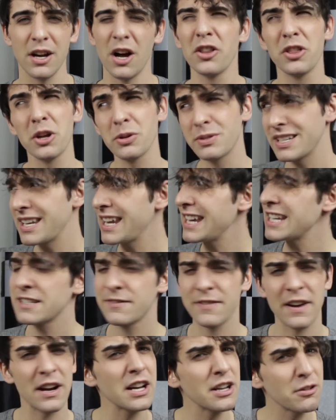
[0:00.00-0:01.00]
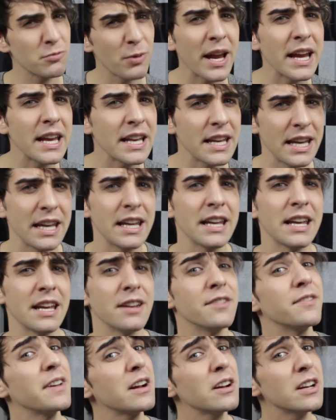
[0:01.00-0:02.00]
Although today's very rainy
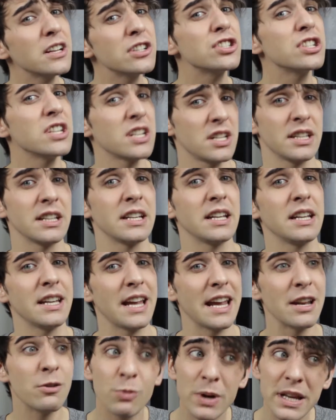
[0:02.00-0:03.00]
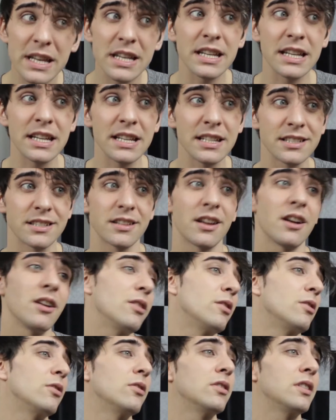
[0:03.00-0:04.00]
and very chilly and windy,
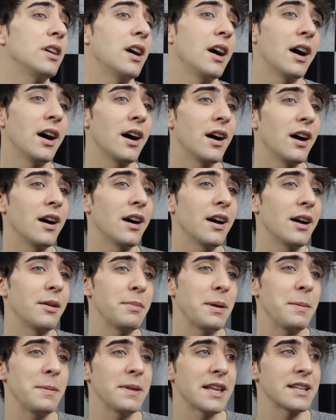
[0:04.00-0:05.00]
so maybe